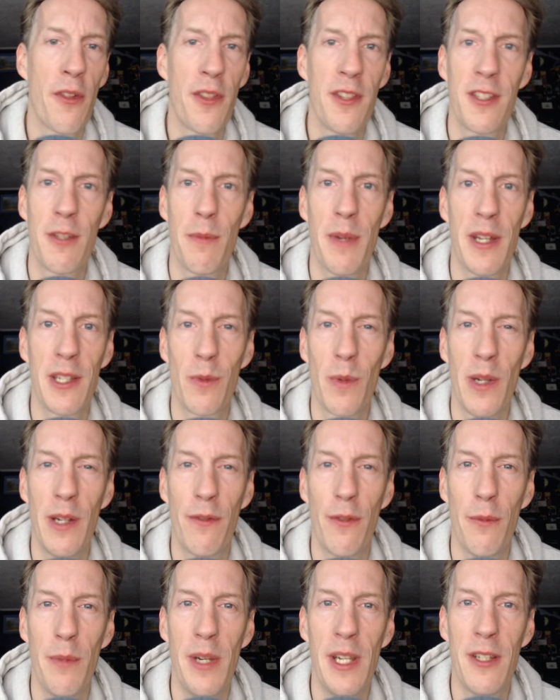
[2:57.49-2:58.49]
is the best way
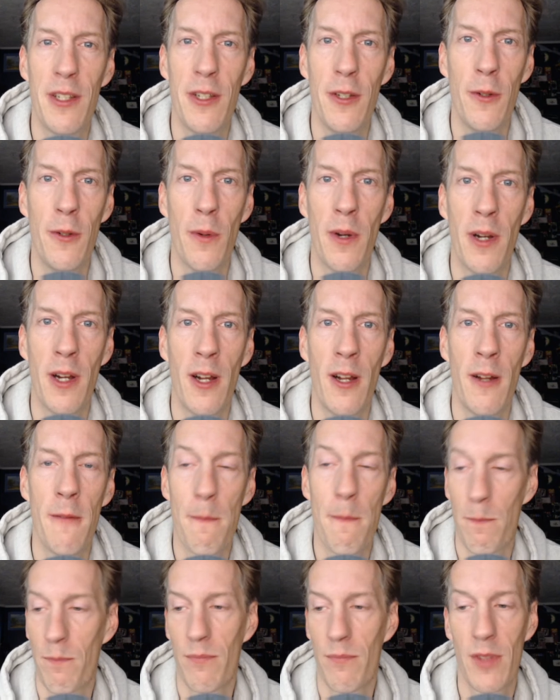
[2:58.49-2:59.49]
for me to
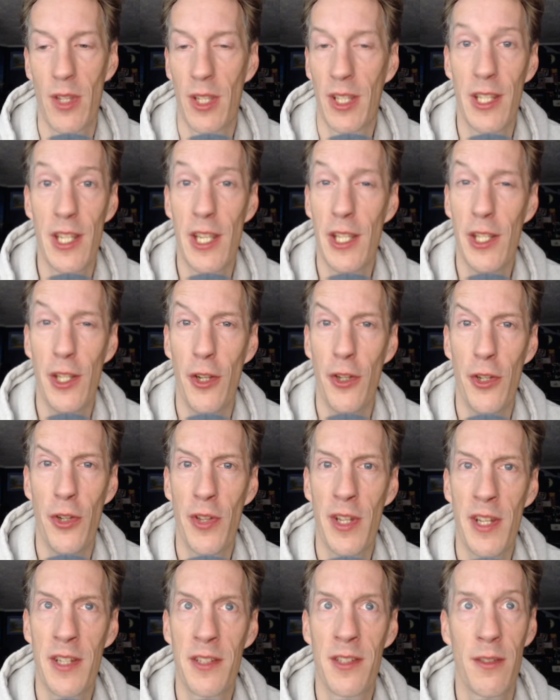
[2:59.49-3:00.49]
continue to do
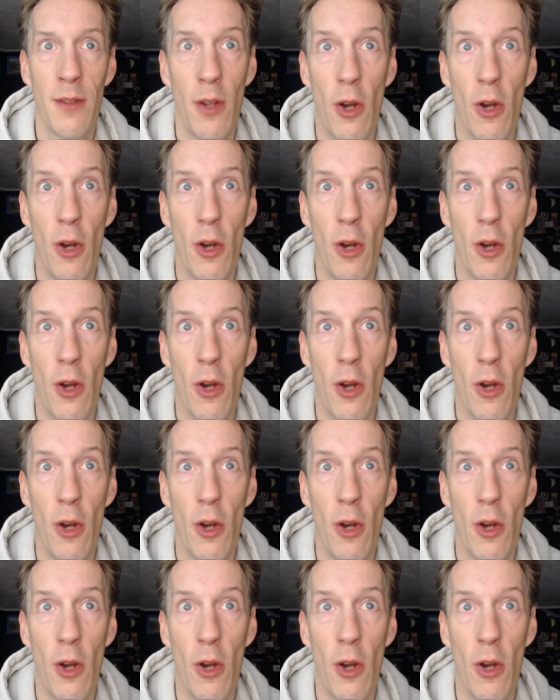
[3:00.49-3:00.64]
this.